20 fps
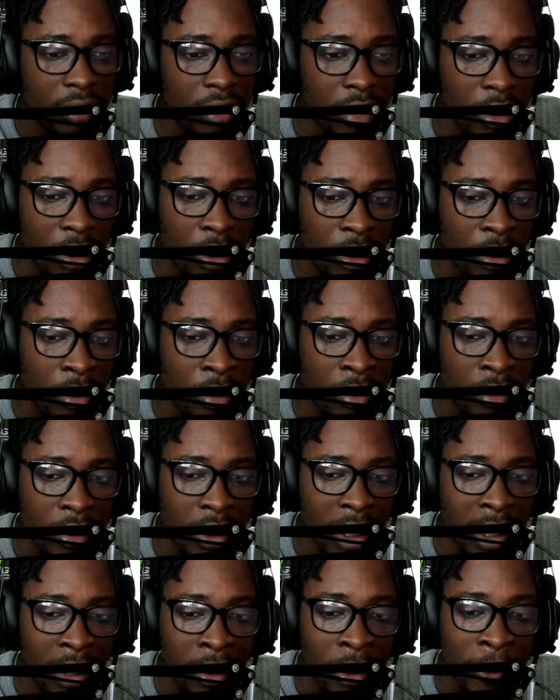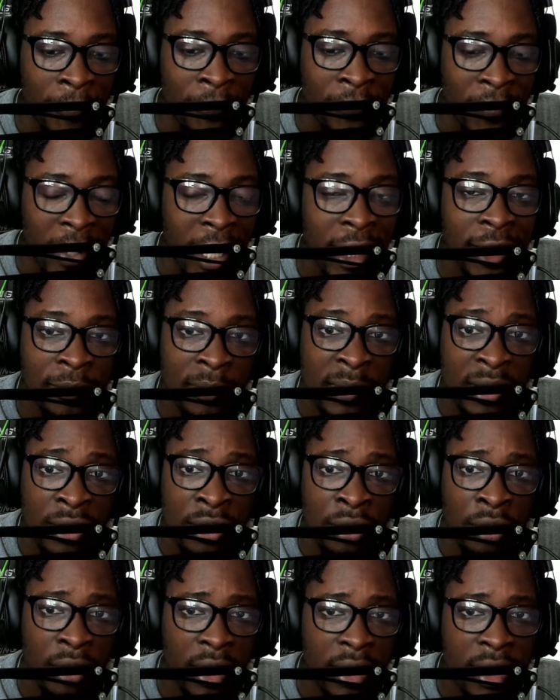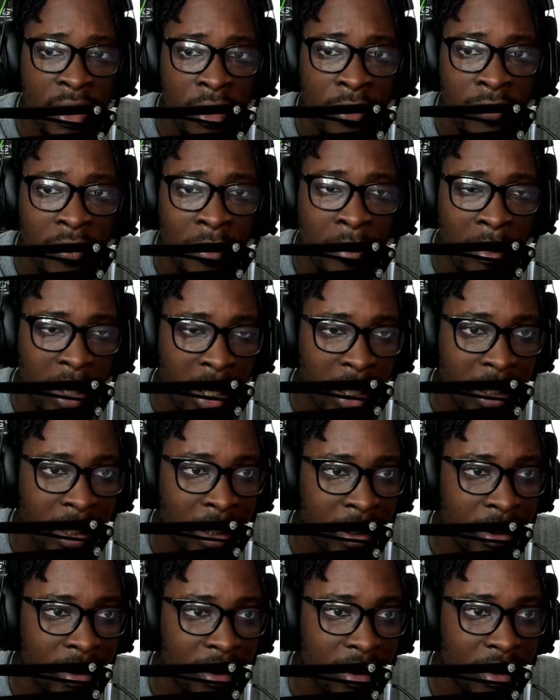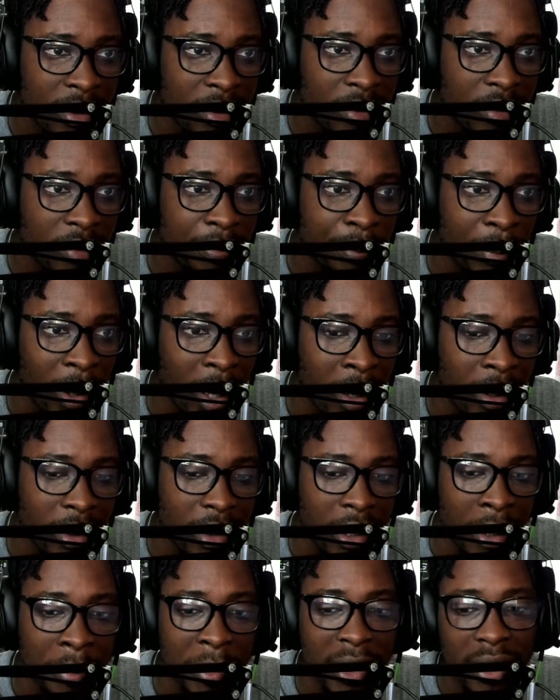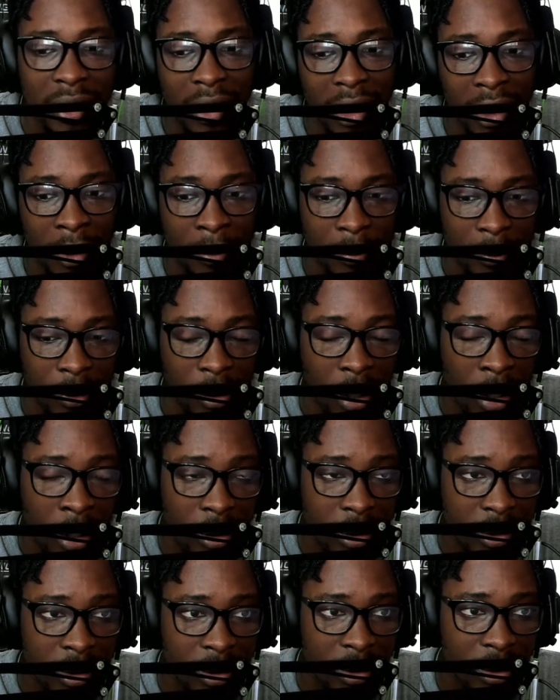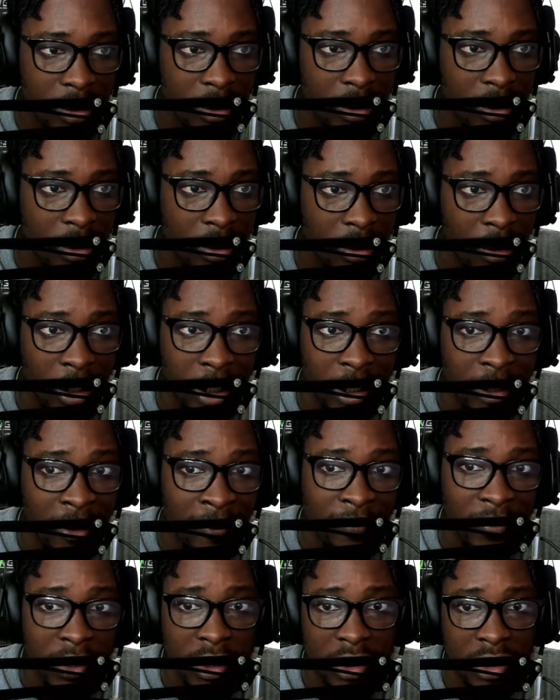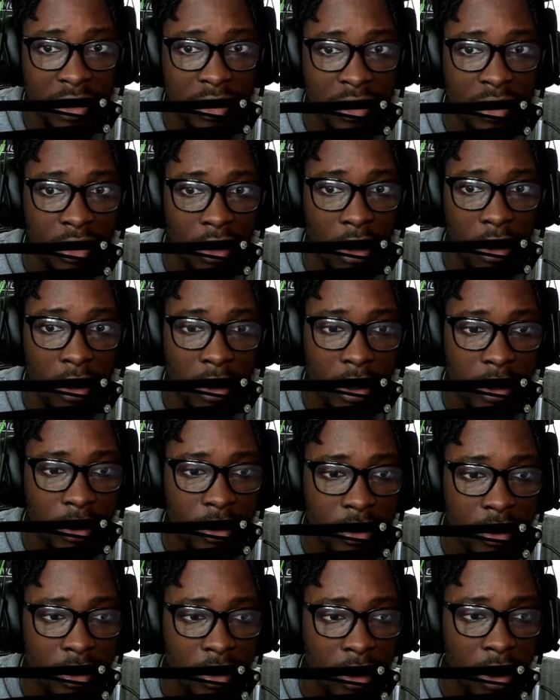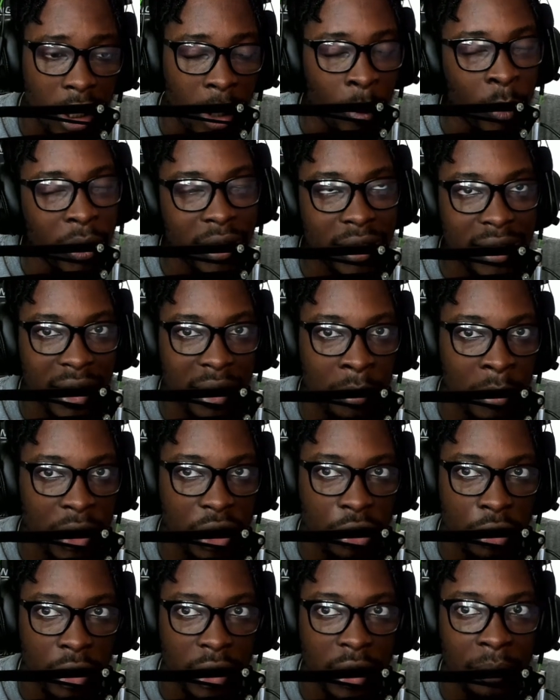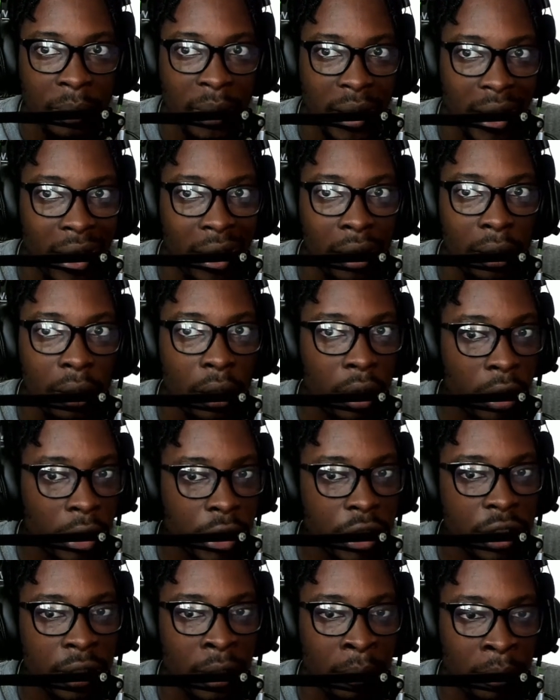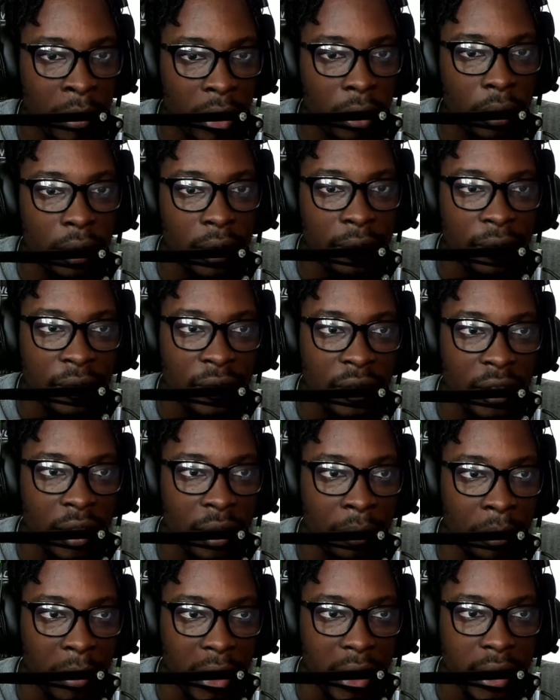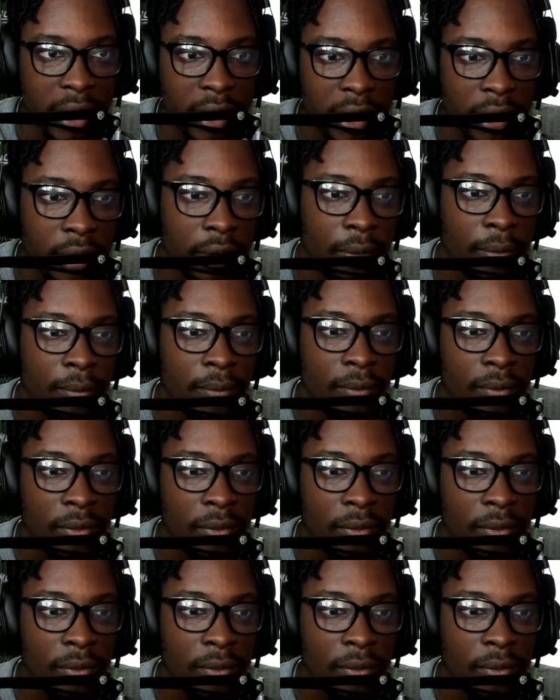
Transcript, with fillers: you know, a vast majority of American laws or convictions are, I wouldn't say majority, but a large amount of American